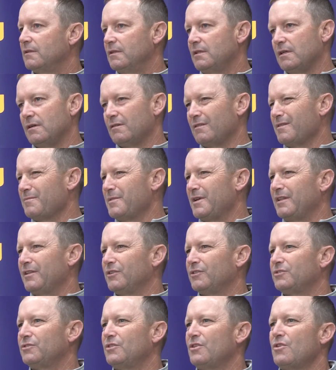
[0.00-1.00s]
You know what I mean?
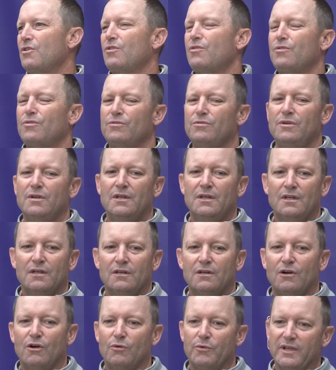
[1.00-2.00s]
There's no,
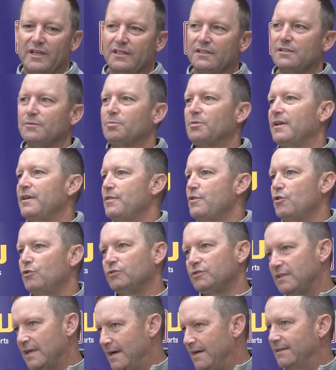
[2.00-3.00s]
we get to play
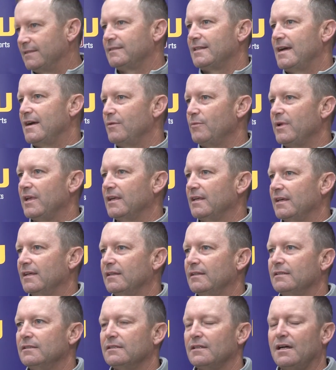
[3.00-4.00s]
those guys that
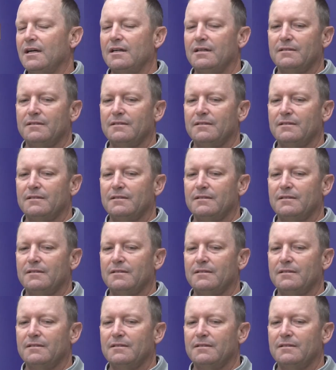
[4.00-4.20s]
weekend.